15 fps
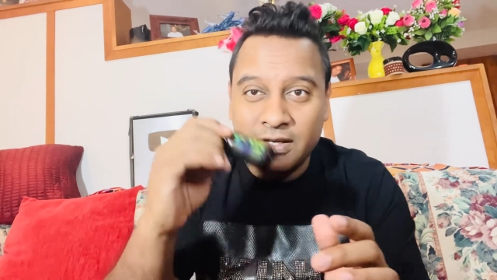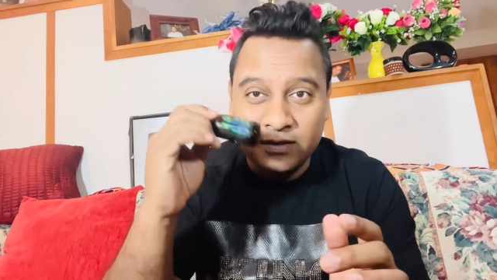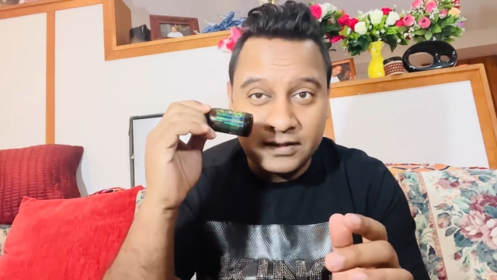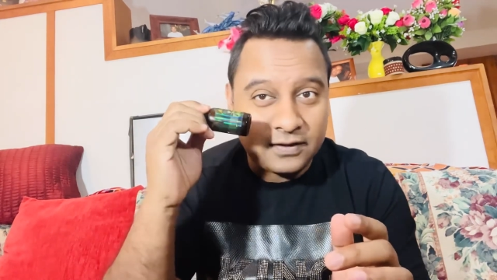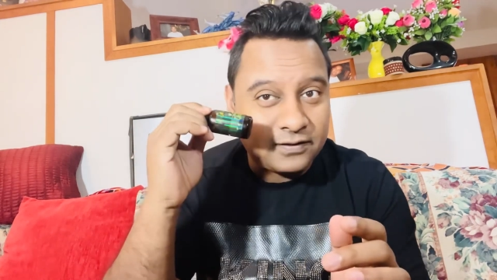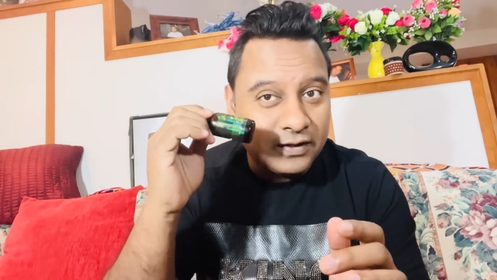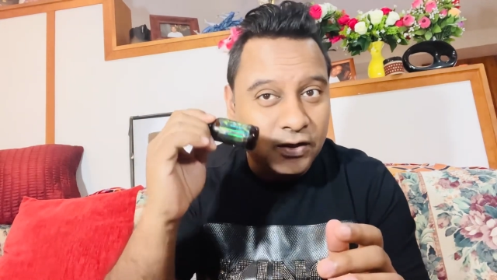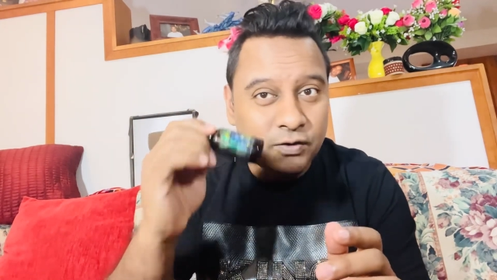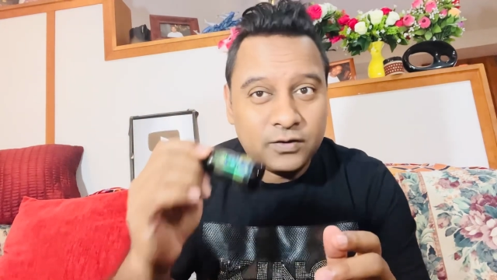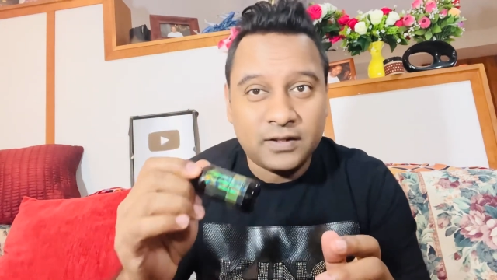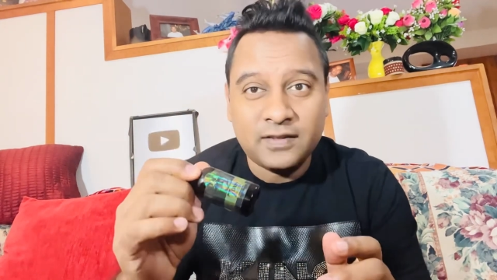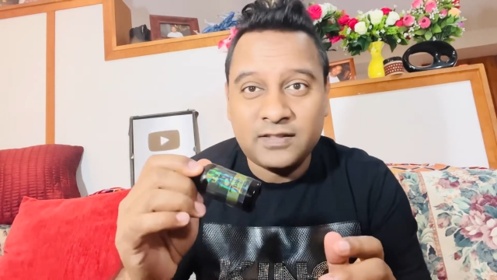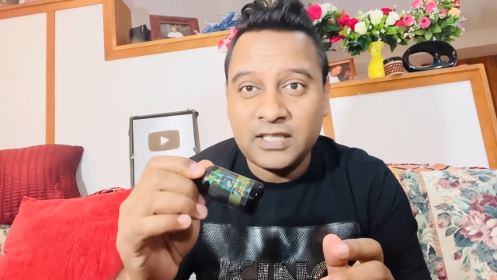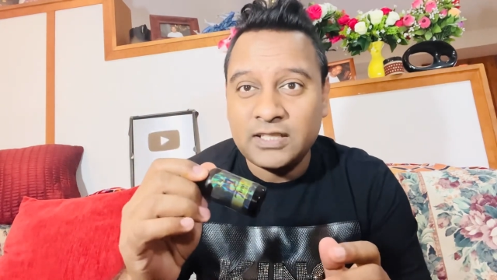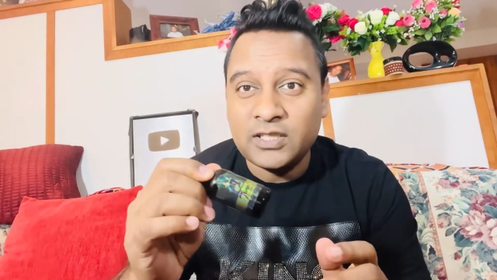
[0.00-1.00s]
just use
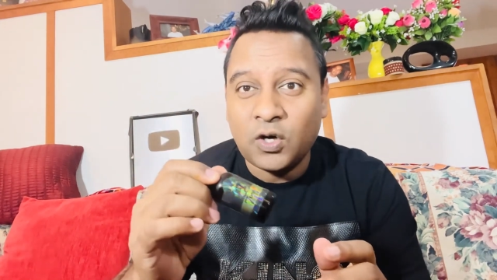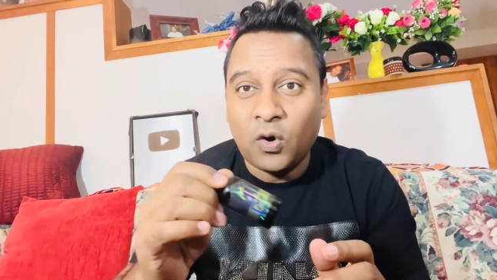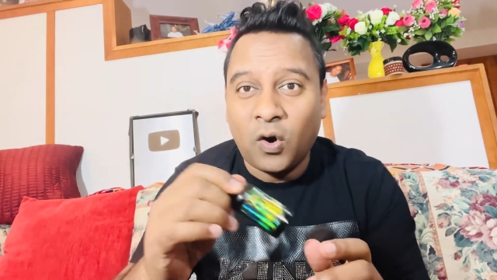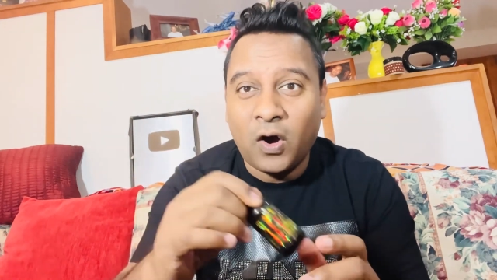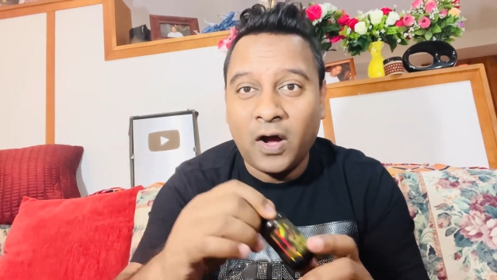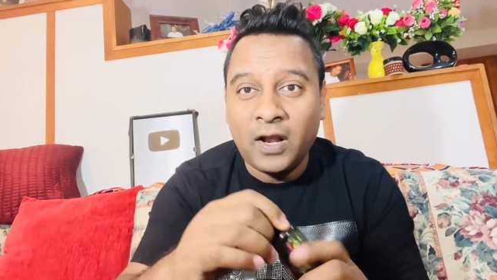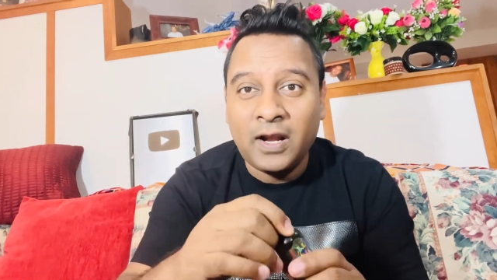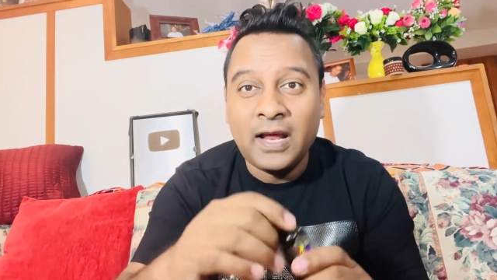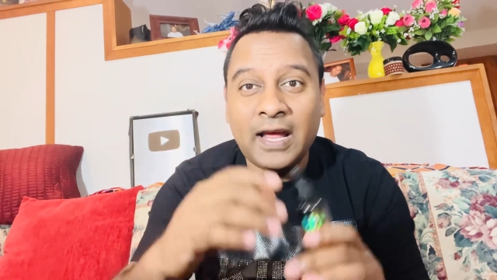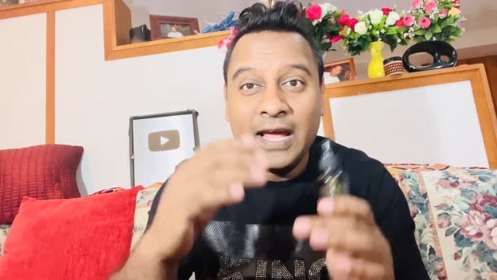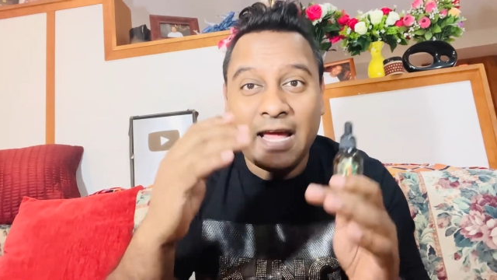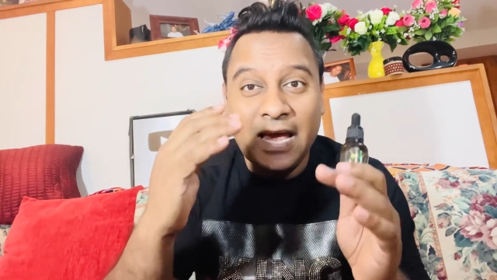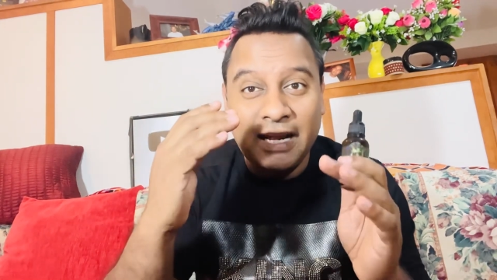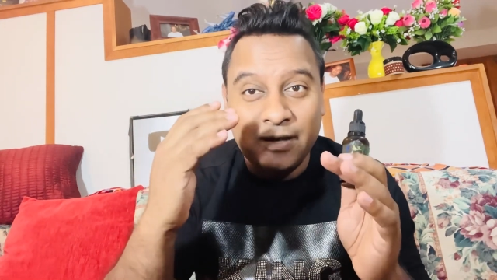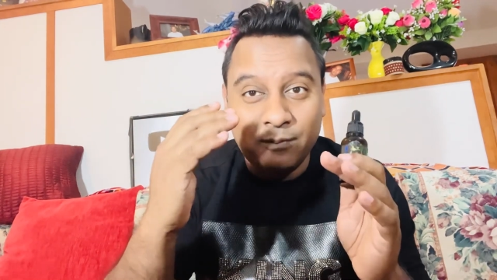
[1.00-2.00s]
this ginger oil,
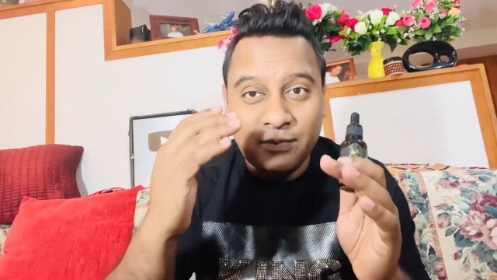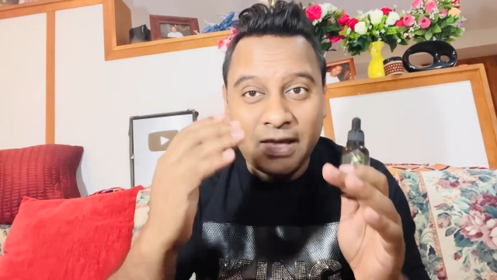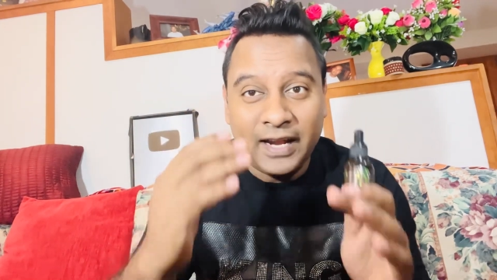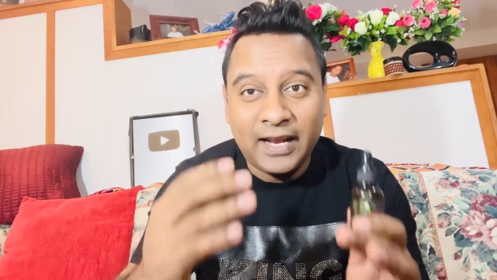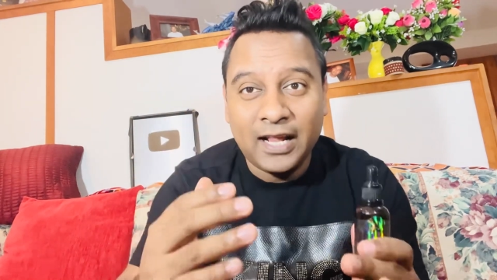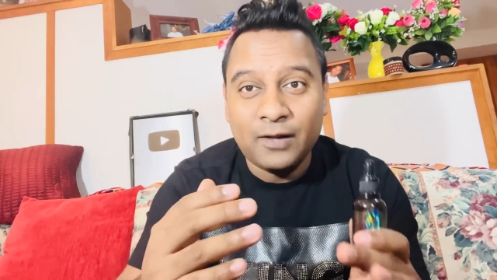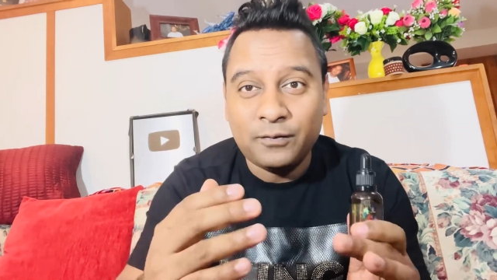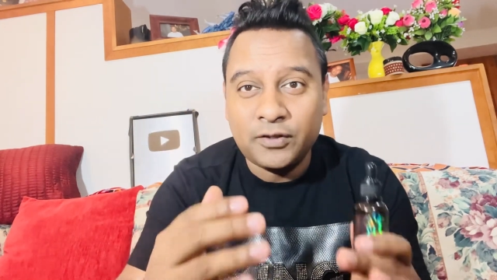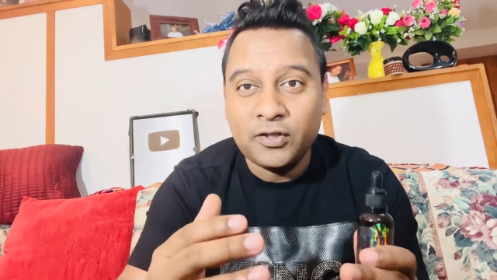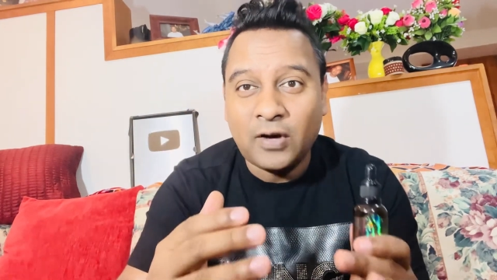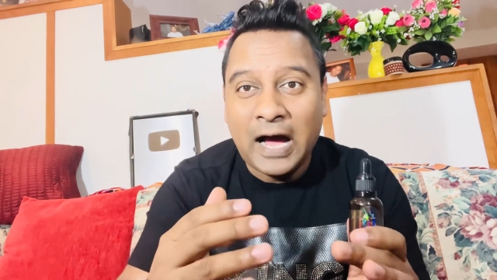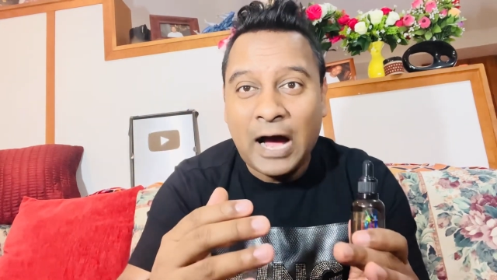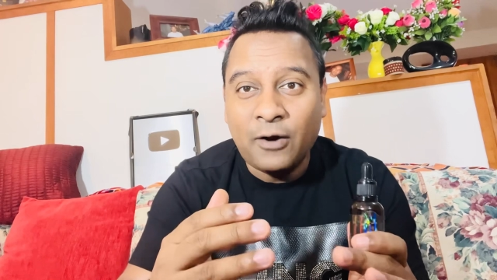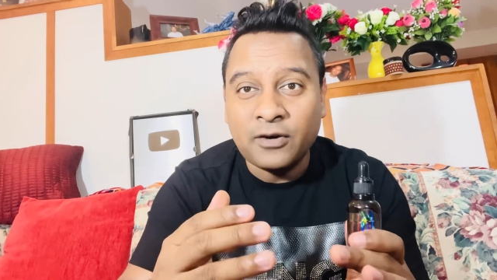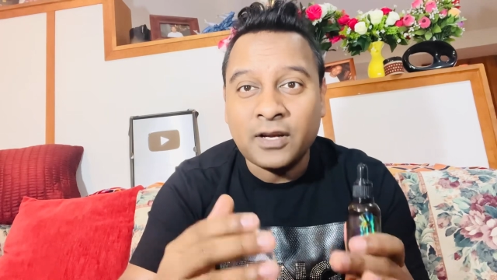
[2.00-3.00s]
and if that helps you
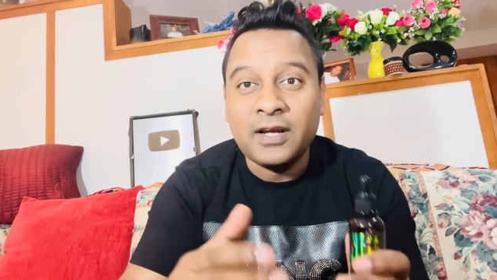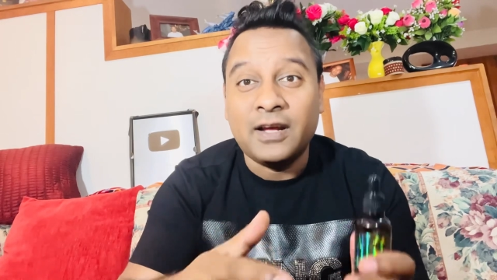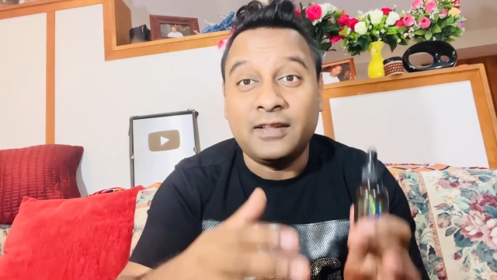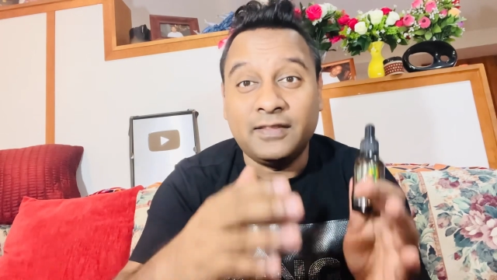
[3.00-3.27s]
out,